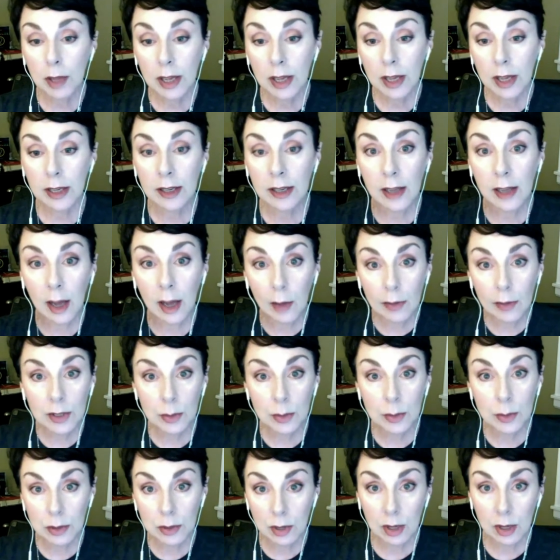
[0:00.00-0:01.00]
and Elvis was
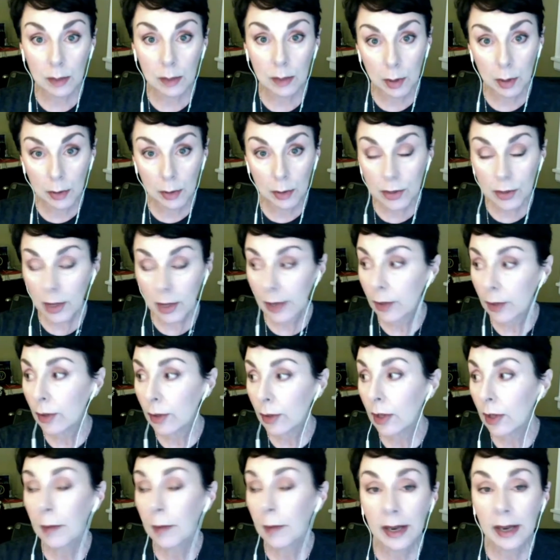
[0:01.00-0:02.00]
on a motorcycle, and
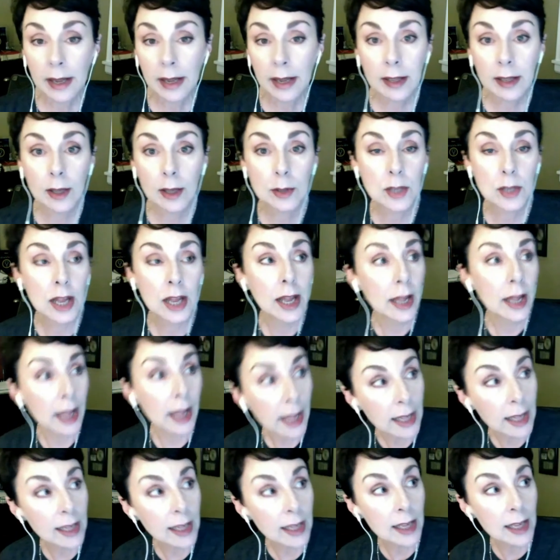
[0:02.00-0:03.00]
my dad goes, "Hey,
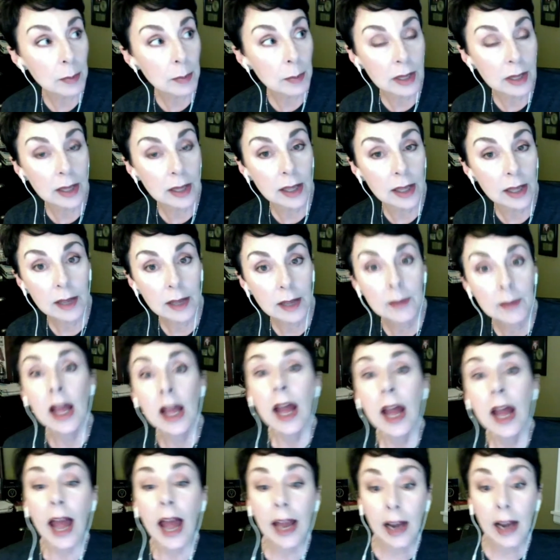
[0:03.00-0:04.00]
EP,"
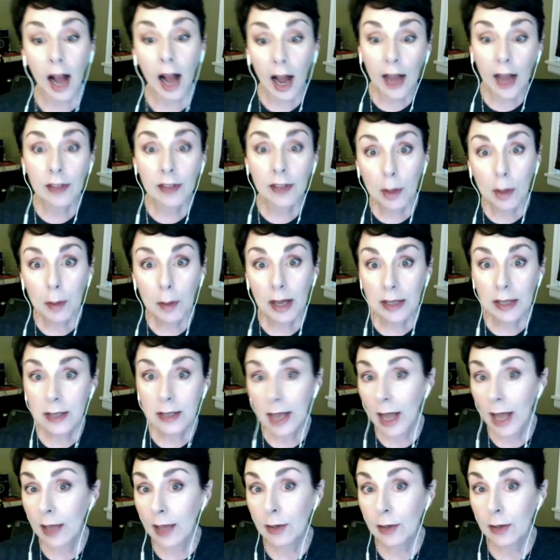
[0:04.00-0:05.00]
and I thought my dad
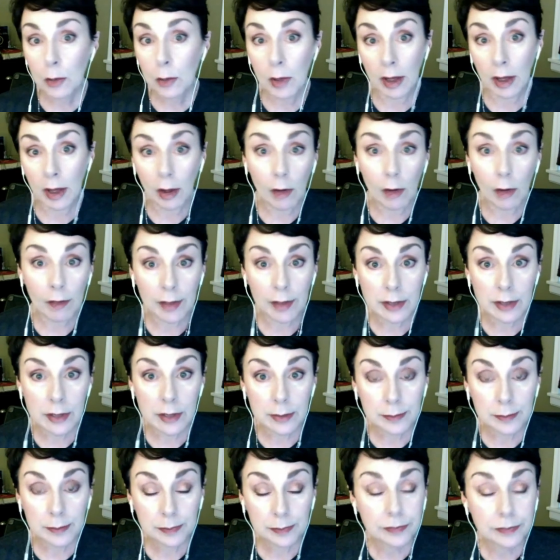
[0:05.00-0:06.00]
knew Elvis.
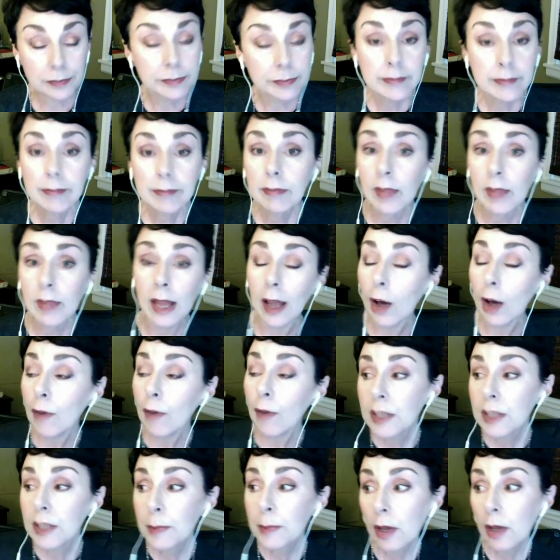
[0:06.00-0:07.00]
Elvis
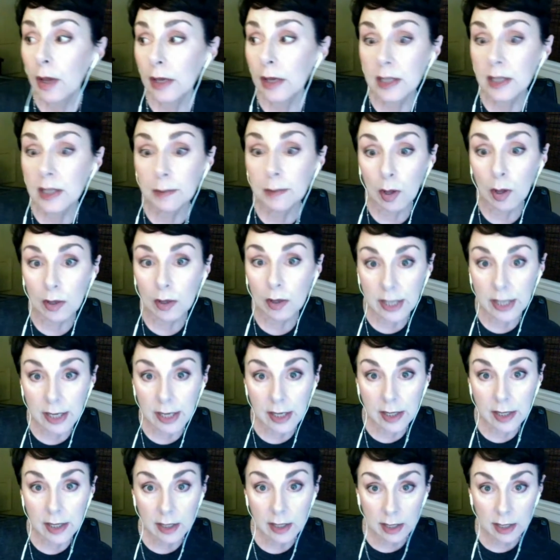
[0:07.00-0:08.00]
bought his Maltese,
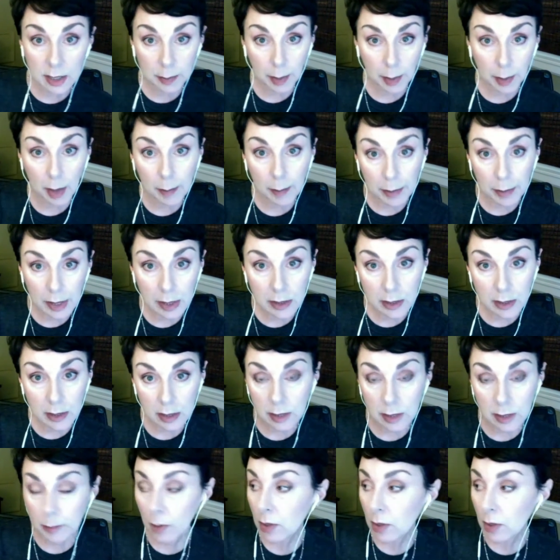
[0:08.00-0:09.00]
his puppies, his
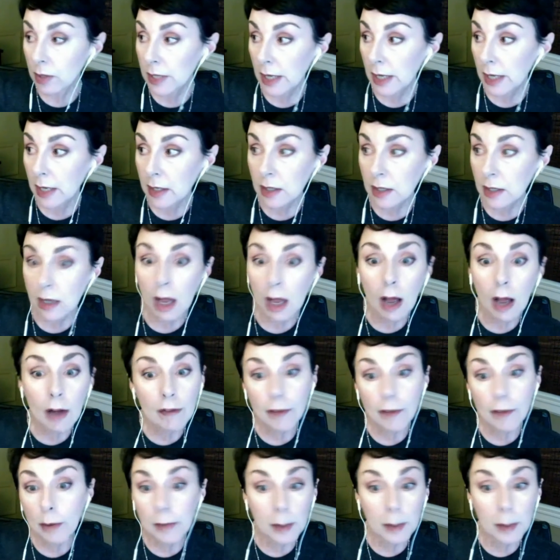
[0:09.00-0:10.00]
Maltese from
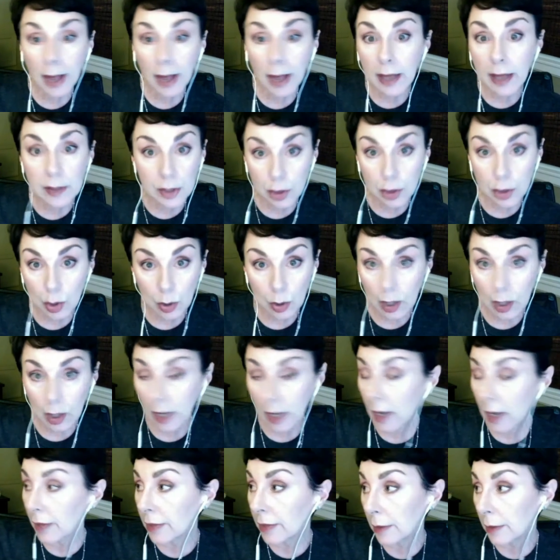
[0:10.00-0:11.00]
the pet store at
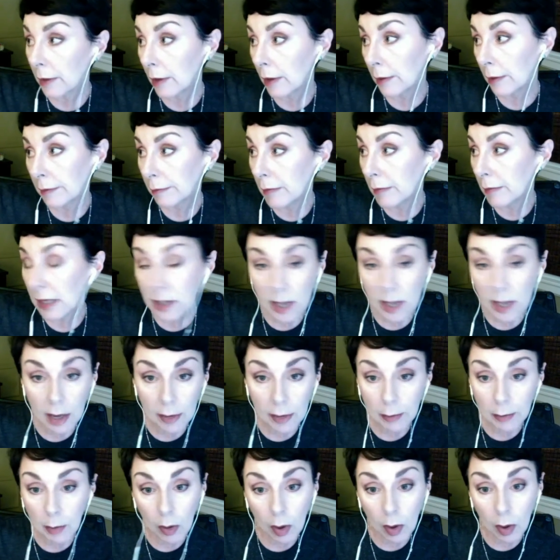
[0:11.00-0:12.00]
the Mid-South
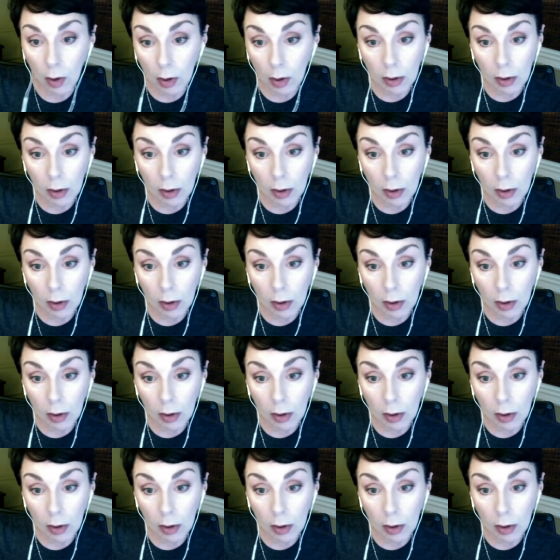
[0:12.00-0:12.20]
Mall,